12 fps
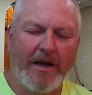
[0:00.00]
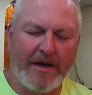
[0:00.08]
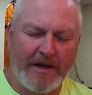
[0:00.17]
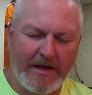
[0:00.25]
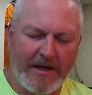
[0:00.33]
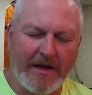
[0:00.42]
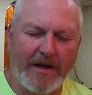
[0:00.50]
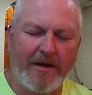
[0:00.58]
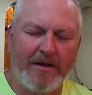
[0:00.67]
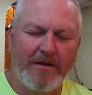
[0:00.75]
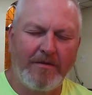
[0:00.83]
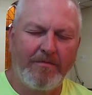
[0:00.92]
And He did
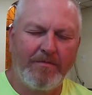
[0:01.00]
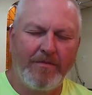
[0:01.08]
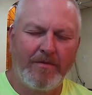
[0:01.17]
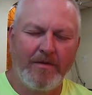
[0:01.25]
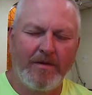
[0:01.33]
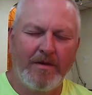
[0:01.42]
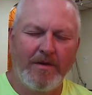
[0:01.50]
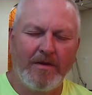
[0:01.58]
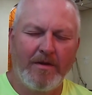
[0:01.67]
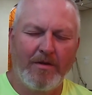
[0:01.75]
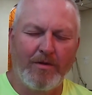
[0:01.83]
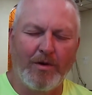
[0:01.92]
it
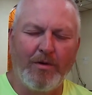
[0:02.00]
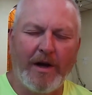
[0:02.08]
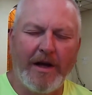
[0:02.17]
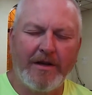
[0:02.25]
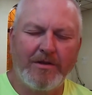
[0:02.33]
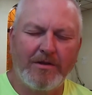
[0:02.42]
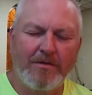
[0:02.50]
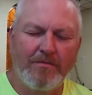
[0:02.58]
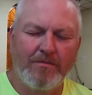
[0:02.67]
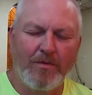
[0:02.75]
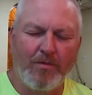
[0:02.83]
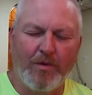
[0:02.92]
through us,
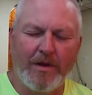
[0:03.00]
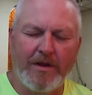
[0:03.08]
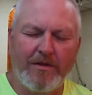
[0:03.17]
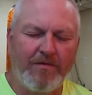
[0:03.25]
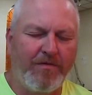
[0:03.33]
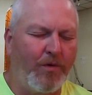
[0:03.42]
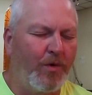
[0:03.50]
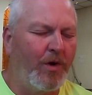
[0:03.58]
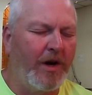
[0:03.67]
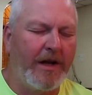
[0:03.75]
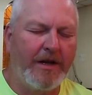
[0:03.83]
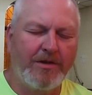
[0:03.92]
with
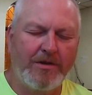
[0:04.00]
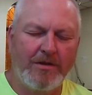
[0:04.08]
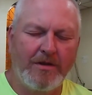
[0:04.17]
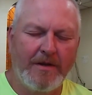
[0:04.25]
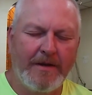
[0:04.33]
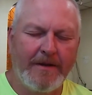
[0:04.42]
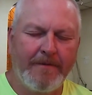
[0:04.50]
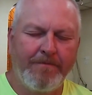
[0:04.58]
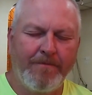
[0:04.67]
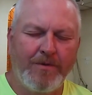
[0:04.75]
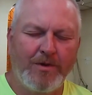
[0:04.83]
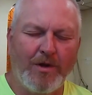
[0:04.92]
for us,
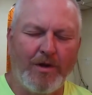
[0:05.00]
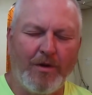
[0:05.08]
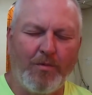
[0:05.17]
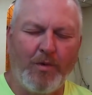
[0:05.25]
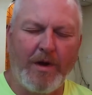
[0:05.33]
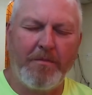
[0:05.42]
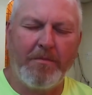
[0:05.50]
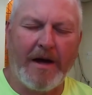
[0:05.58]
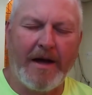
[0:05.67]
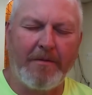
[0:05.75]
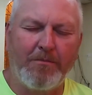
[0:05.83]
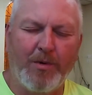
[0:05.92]
so that we
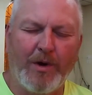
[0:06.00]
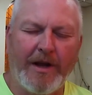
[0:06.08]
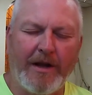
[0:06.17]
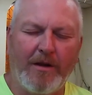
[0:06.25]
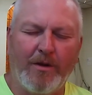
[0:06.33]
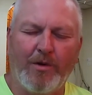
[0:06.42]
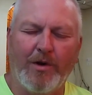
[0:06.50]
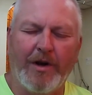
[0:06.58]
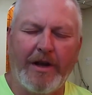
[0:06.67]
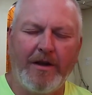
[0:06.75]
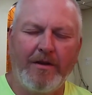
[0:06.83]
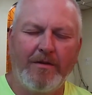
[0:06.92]
might bring
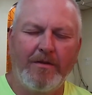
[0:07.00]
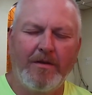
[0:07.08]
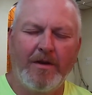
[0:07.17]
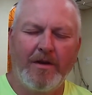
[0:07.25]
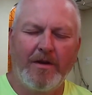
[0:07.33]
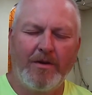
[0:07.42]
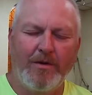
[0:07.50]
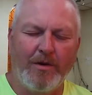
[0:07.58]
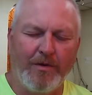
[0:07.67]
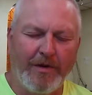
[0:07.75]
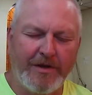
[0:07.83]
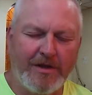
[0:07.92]
glory to
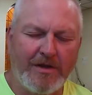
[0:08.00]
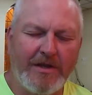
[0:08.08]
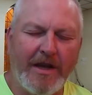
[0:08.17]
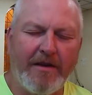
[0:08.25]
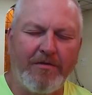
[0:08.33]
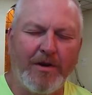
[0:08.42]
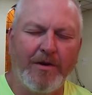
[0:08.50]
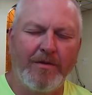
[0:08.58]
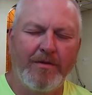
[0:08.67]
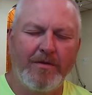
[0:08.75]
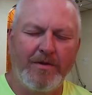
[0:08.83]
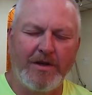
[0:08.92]
a risen Savior,
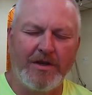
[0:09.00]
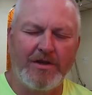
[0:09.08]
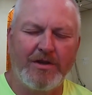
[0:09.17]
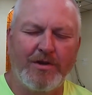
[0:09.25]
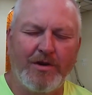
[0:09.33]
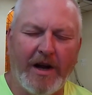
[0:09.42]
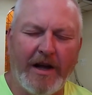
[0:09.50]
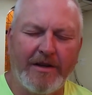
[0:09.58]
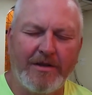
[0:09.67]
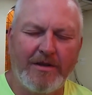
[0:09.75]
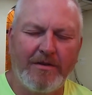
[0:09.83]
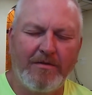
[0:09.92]
Jesus
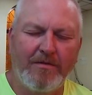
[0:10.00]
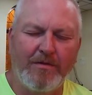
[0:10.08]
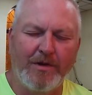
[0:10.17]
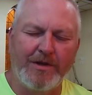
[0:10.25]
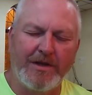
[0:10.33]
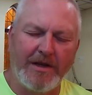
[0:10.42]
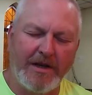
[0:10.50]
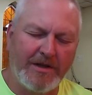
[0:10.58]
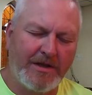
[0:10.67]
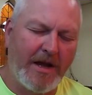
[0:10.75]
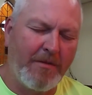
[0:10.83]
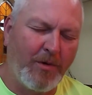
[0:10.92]
Christ. For it's in
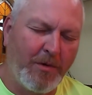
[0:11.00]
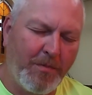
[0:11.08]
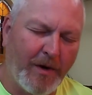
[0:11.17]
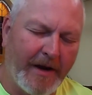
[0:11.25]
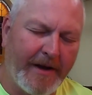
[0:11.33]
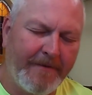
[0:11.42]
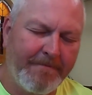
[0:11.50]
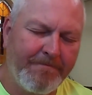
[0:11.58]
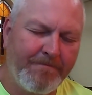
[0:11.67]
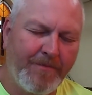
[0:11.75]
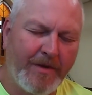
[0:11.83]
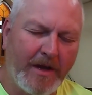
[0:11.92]
His name we pray.
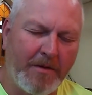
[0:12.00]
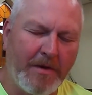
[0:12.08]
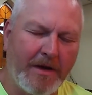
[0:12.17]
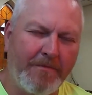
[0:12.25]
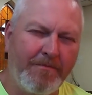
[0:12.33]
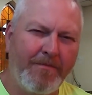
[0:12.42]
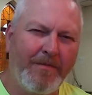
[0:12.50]
Amen.